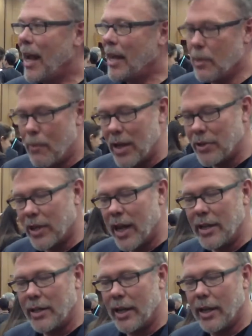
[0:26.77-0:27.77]
And the basic
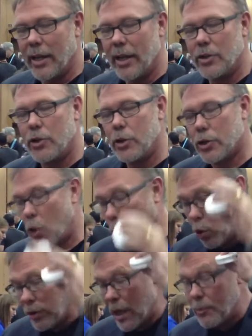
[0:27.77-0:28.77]
idea is you just
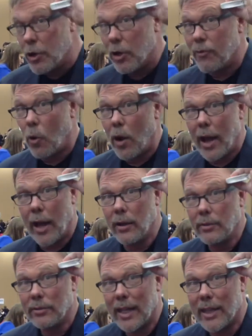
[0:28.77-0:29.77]
hold it up to your forehead
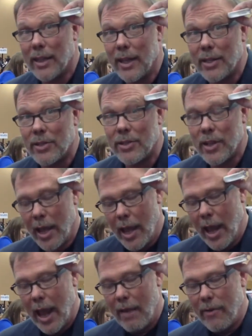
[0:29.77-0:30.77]
like this,
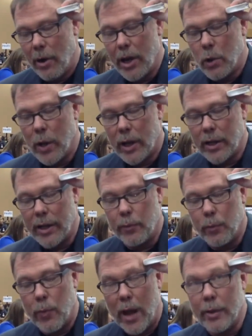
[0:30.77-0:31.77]
and very quickly
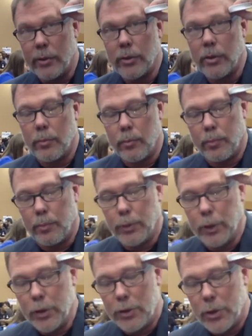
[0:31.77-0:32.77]
by
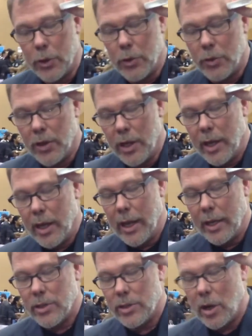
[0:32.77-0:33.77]
Bluetooth,
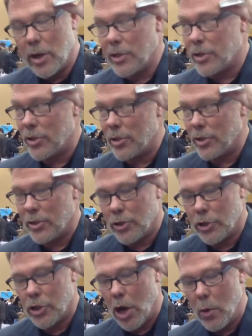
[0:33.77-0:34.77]
it starts
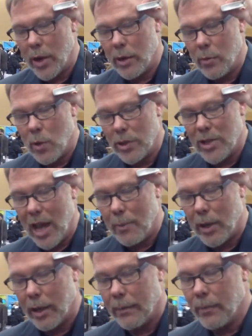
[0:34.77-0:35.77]
showing what's happening.